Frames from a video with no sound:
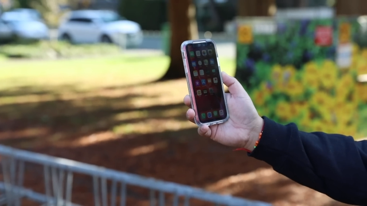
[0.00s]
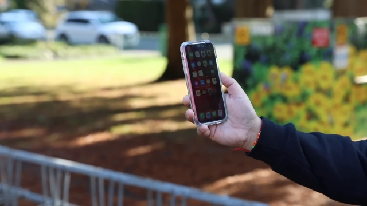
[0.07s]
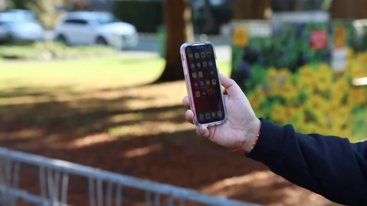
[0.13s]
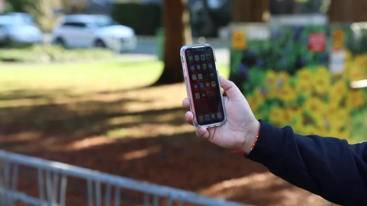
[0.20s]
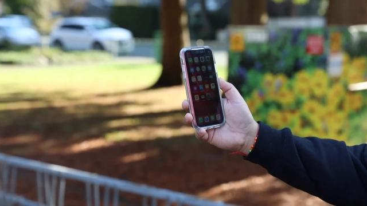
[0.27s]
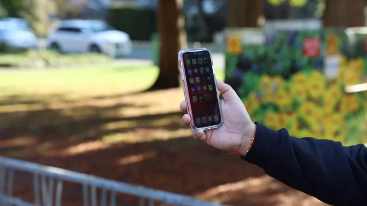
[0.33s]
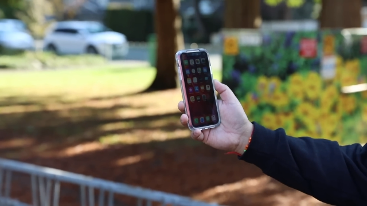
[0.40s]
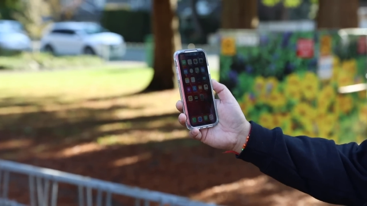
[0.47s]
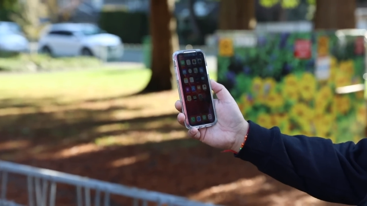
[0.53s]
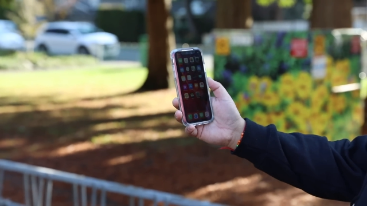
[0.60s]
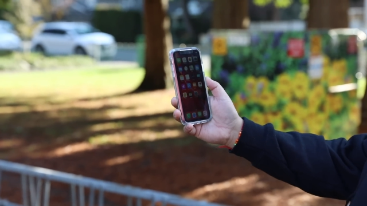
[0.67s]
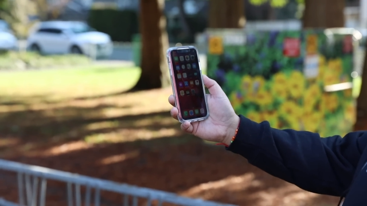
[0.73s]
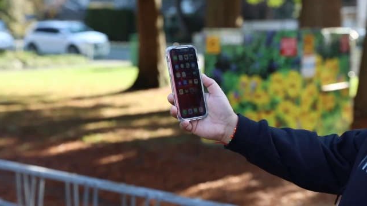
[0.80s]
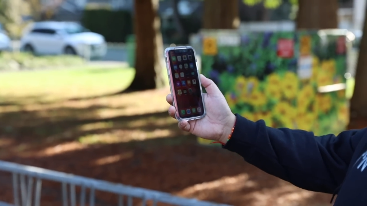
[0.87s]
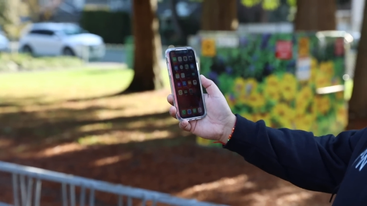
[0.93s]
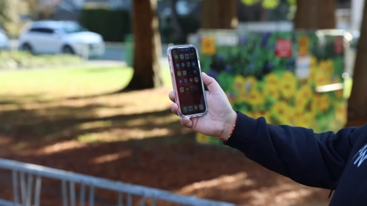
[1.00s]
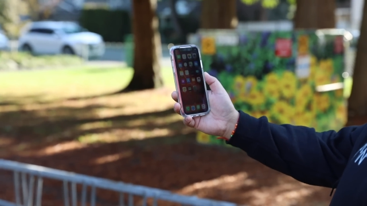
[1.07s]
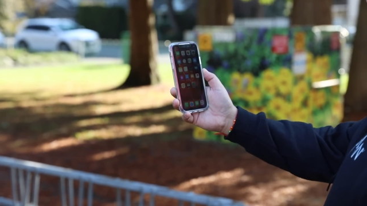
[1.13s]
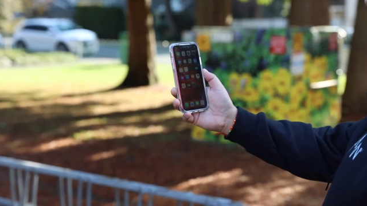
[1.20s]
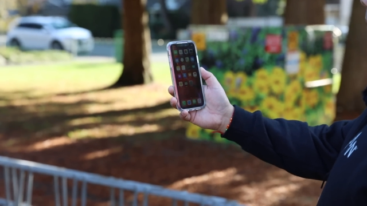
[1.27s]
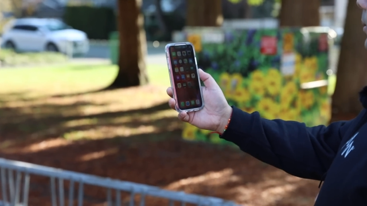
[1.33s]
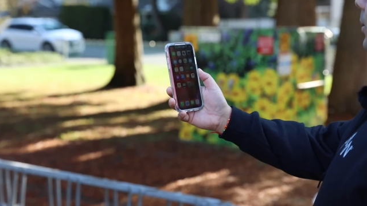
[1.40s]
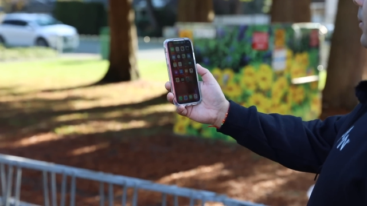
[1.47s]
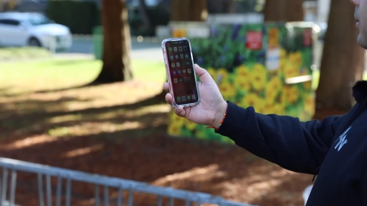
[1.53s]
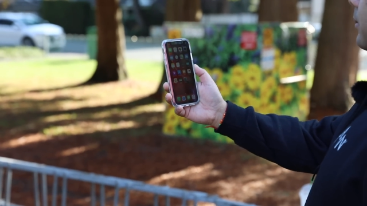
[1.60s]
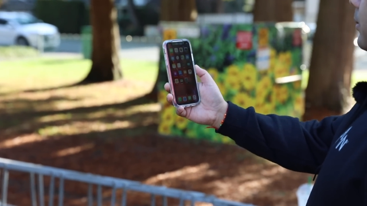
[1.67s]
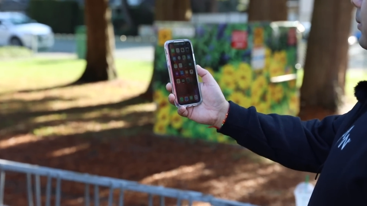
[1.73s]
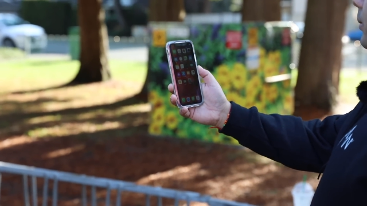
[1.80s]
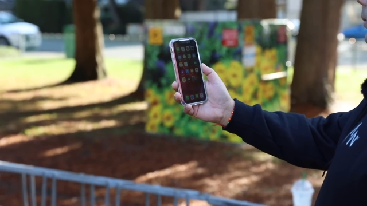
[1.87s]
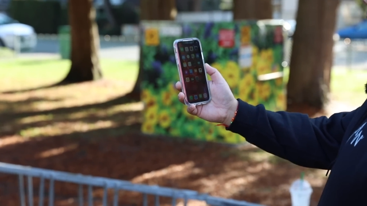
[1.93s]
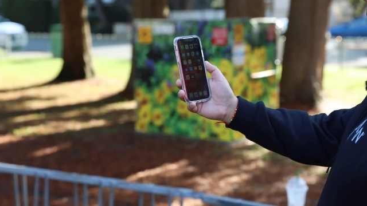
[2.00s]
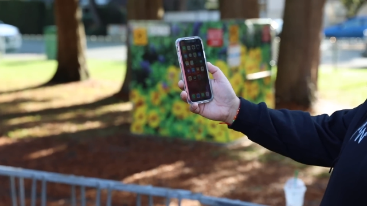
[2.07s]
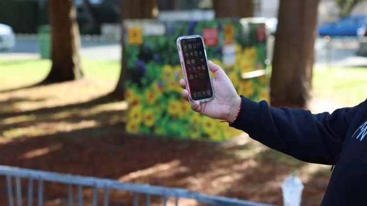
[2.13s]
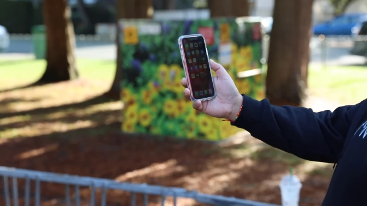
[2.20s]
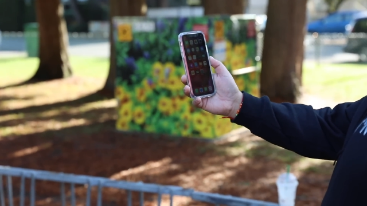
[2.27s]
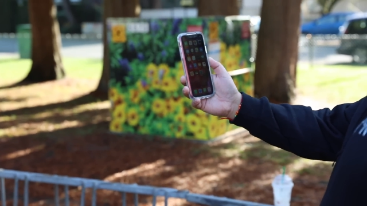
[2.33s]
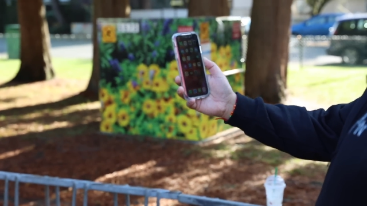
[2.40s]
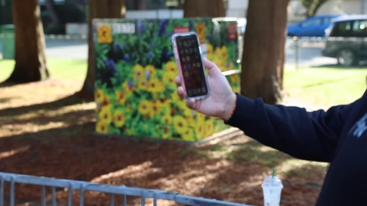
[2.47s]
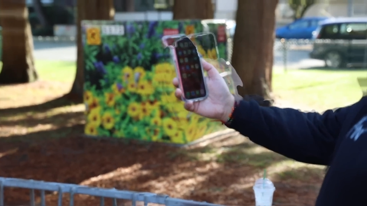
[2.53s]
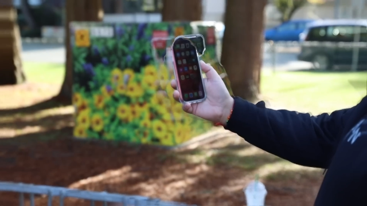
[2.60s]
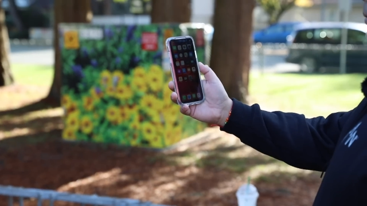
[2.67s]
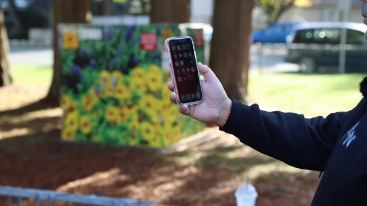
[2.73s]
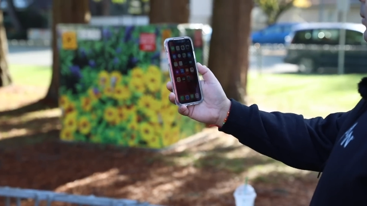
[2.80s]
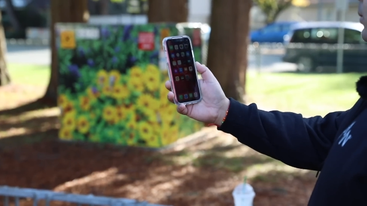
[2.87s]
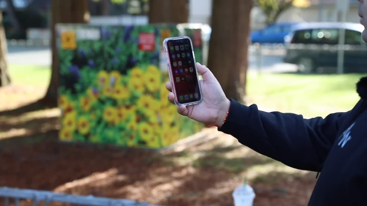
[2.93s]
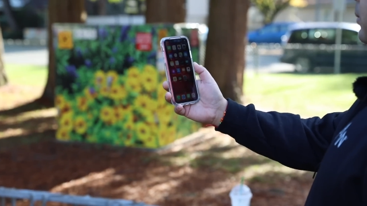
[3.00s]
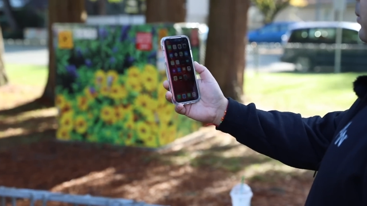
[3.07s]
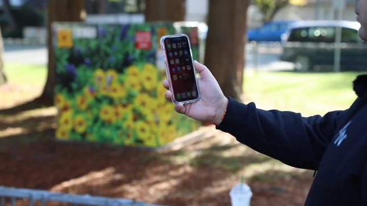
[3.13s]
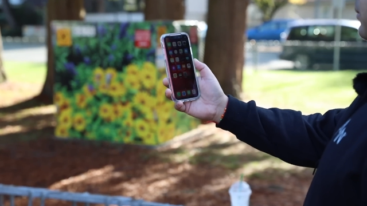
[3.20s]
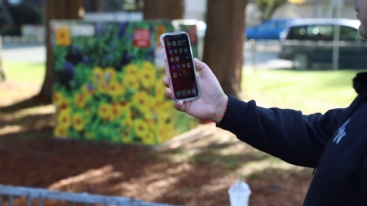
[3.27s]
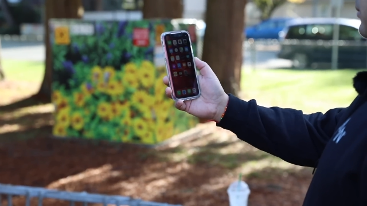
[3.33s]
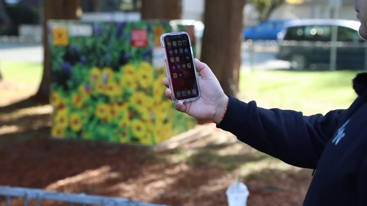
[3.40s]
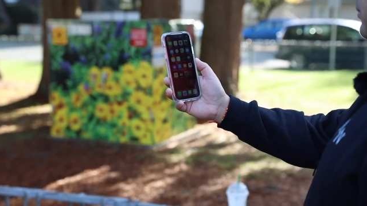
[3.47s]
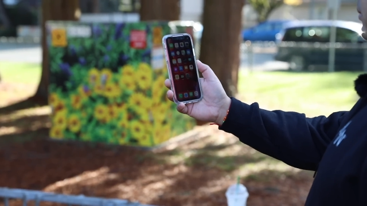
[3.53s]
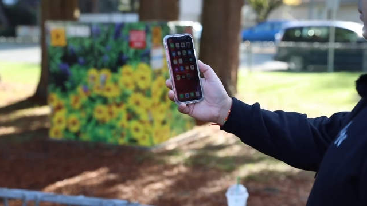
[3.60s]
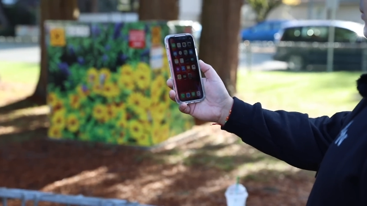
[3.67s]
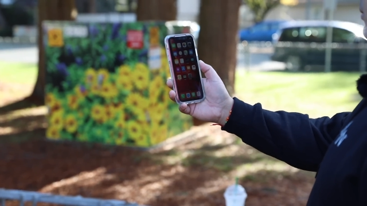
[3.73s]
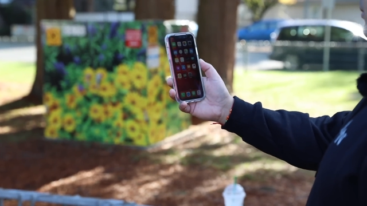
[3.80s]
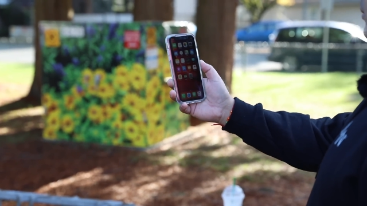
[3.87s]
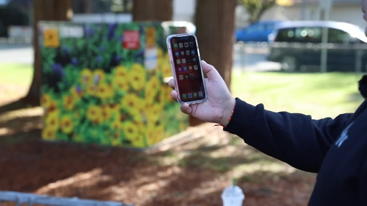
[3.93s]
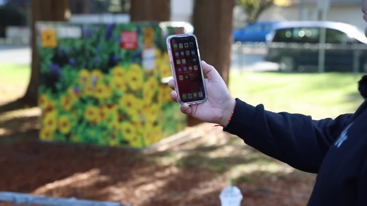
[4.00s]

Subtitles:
(no speaker visible)